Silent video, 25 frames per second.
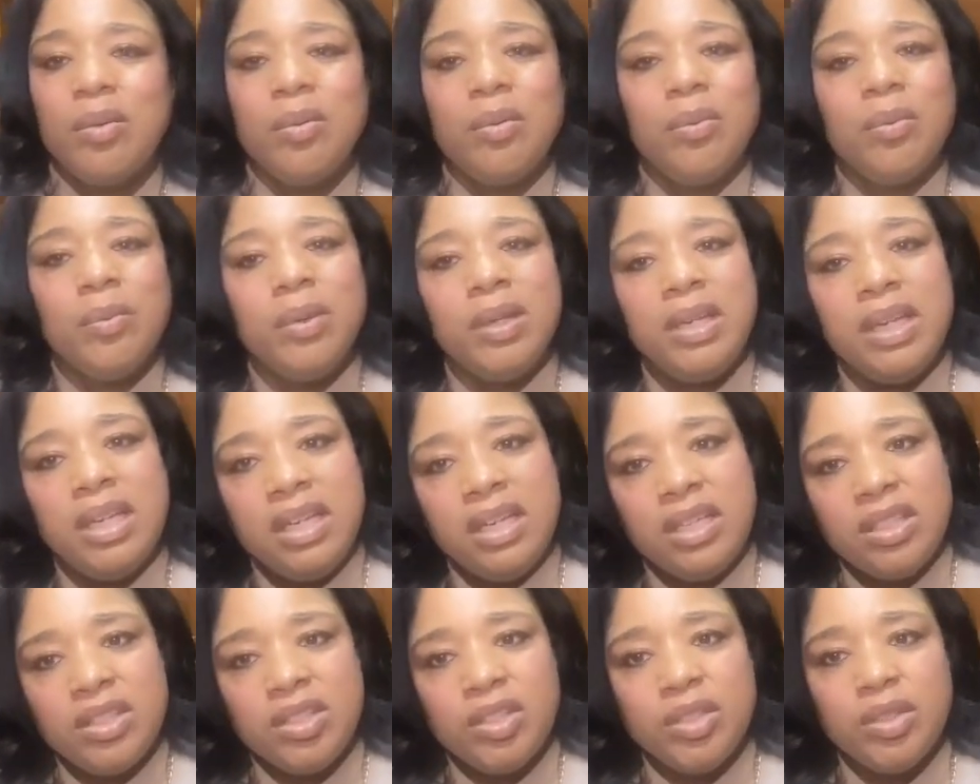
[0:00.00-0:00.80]
We
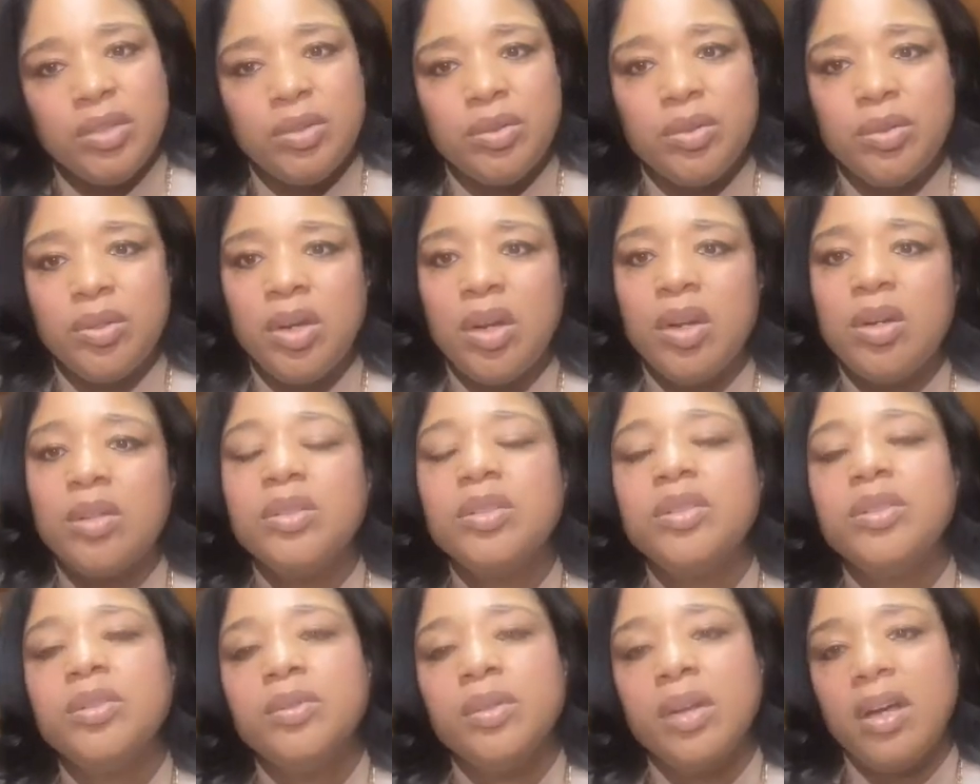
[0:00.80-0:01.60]
need to go
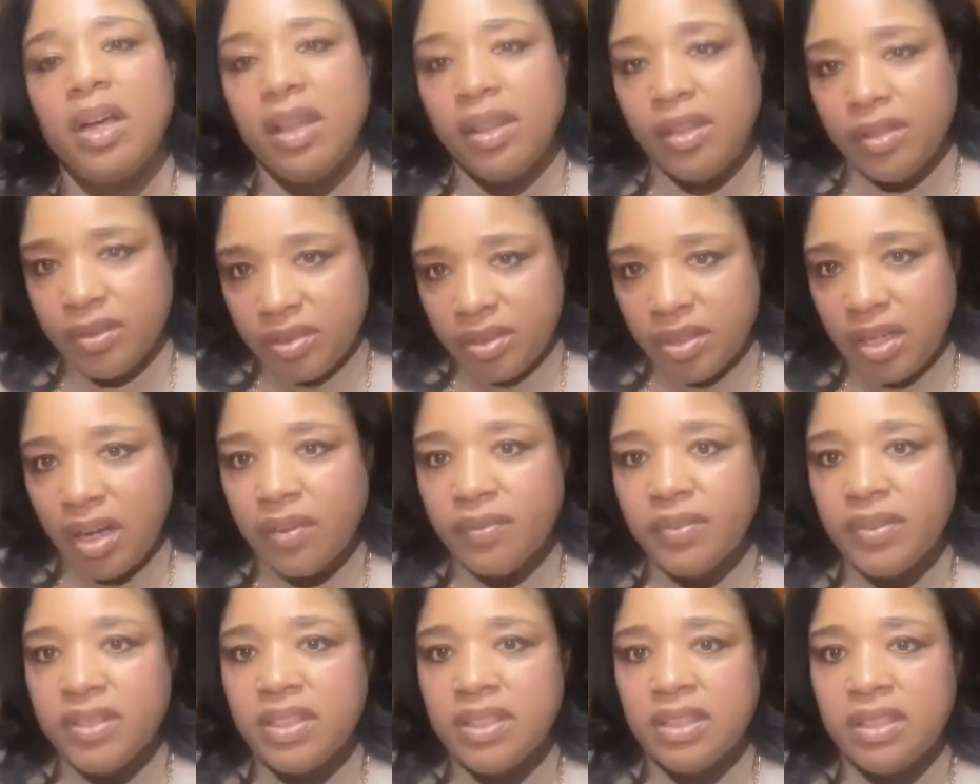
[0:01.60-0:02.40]
to other
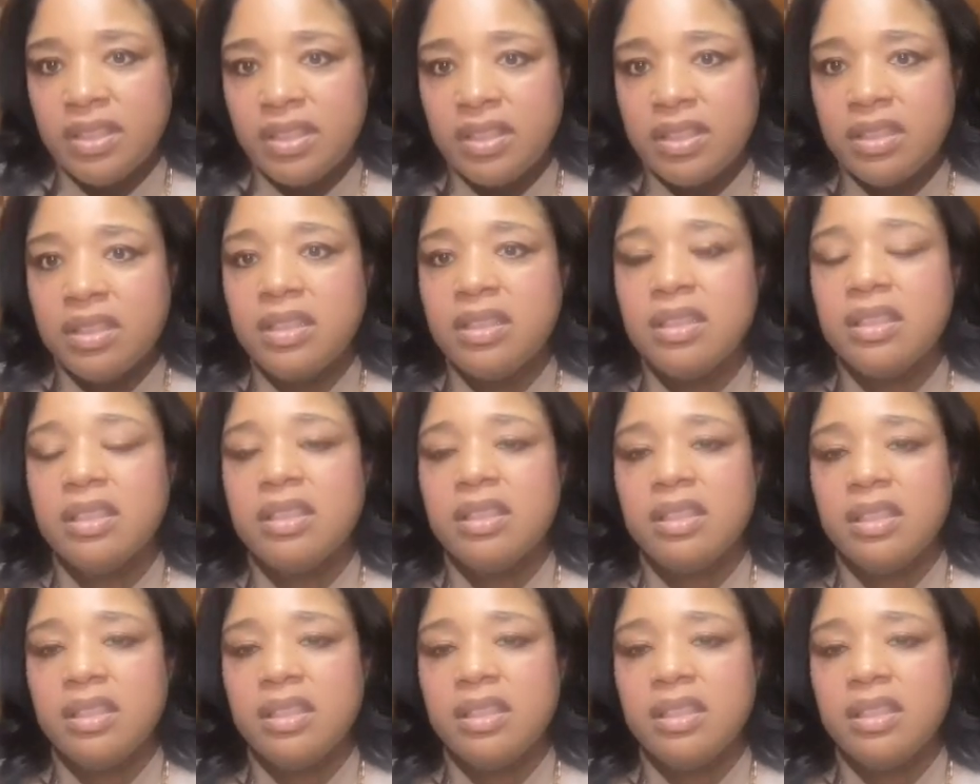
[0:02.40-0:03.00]
services